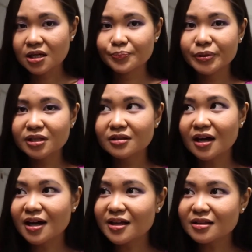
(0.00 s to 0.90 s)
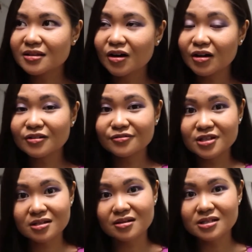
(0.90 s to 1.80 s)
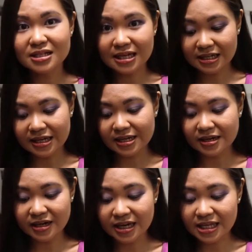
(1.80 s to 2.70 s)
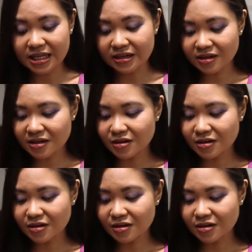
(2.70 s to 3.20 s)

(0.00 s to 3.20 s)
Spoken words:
but not all of the songs that I like are here.